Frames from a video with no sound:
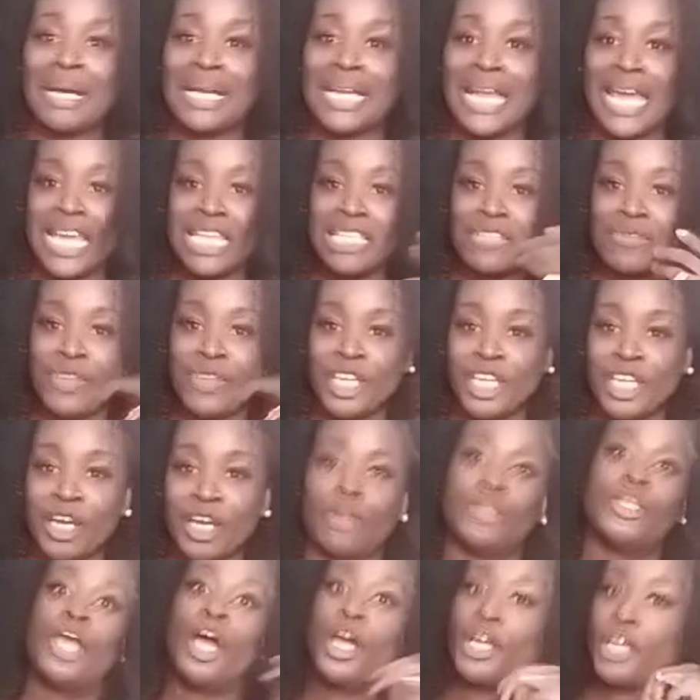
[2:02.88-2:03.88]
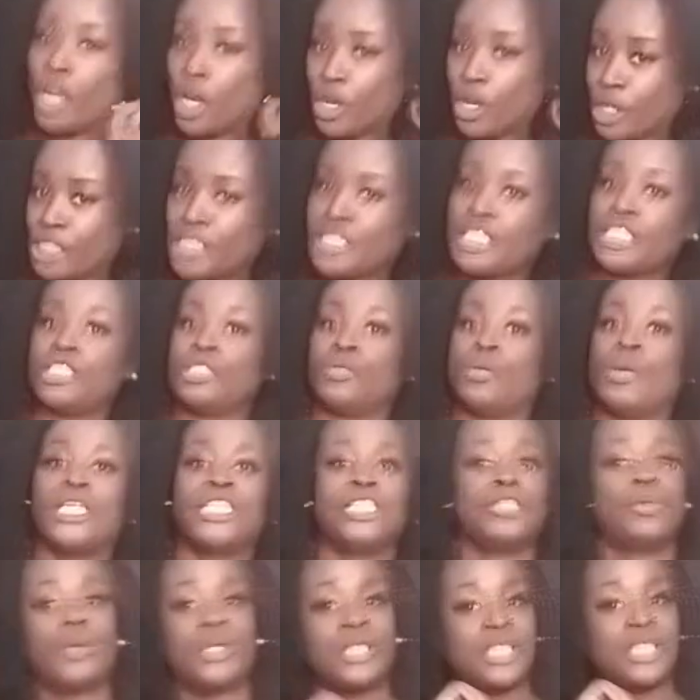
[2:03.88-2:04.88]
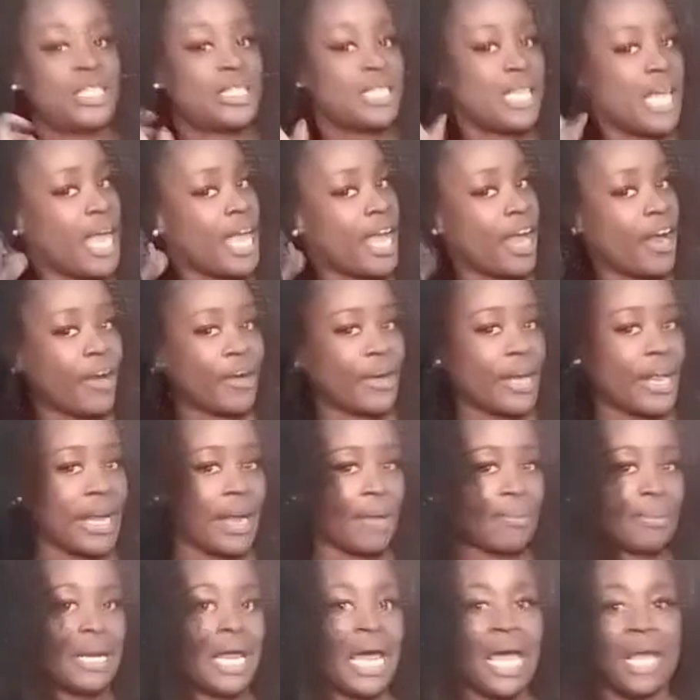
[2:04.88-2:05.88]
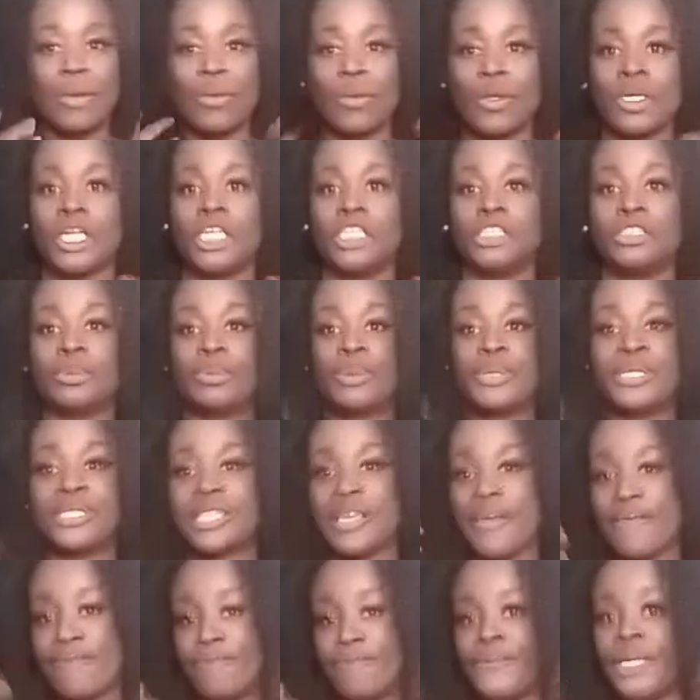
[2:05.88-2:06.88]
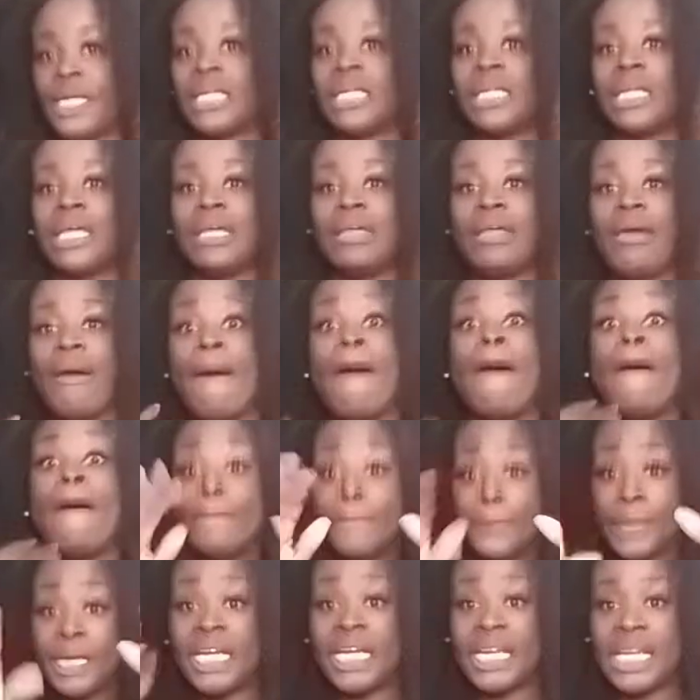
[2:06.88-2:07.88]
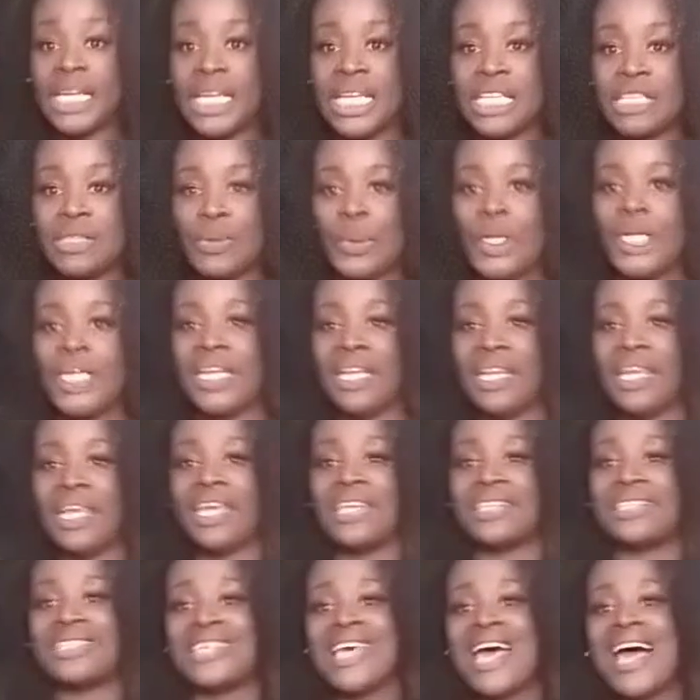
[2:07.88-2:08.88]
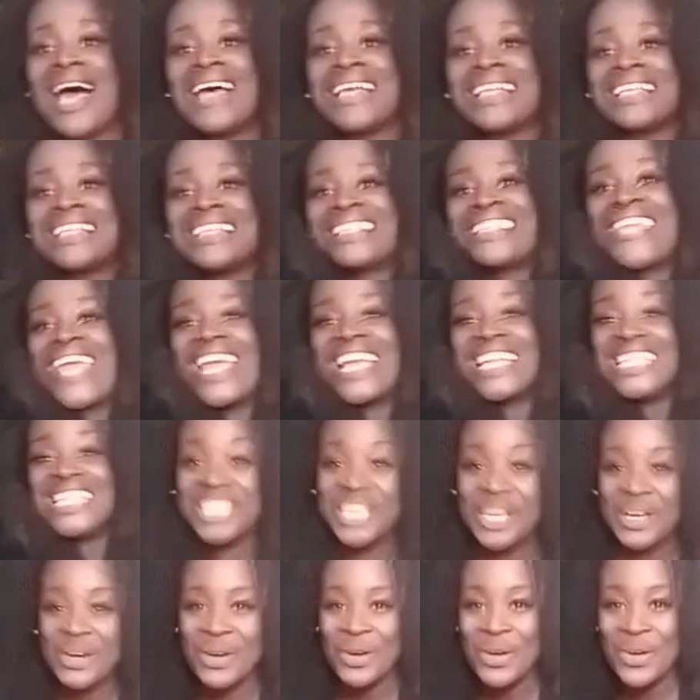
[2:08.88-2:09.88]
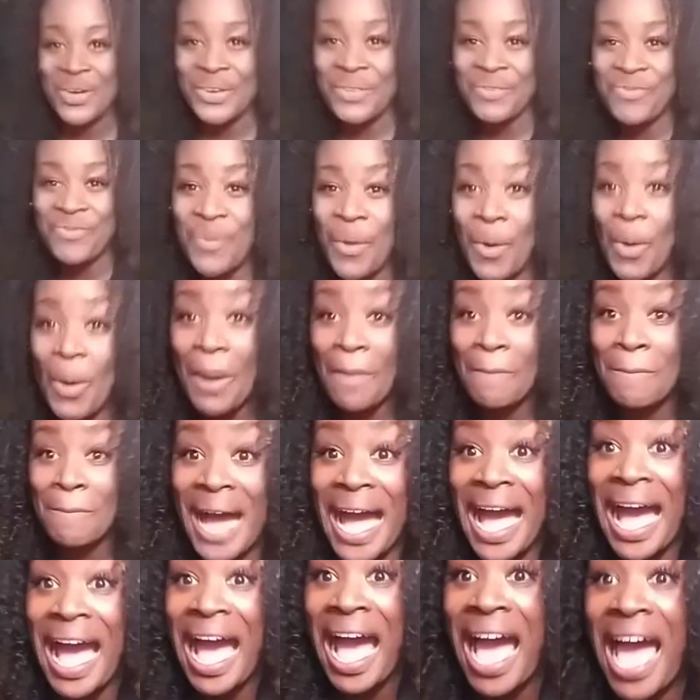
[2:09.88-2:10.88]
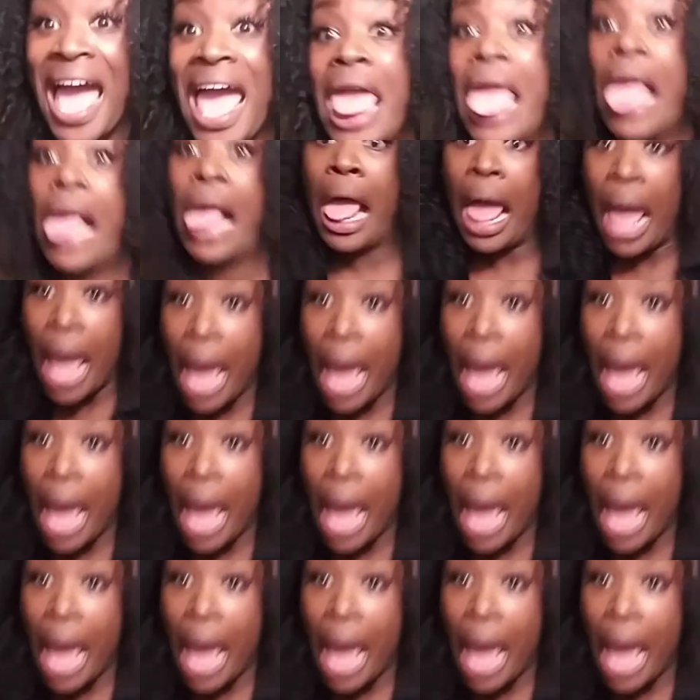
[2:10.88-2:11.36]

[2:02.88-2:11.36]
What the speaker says: my last video, y'all know the situation with this hair that I'm not 100% feeling, but it is what it is. Stay tuned for my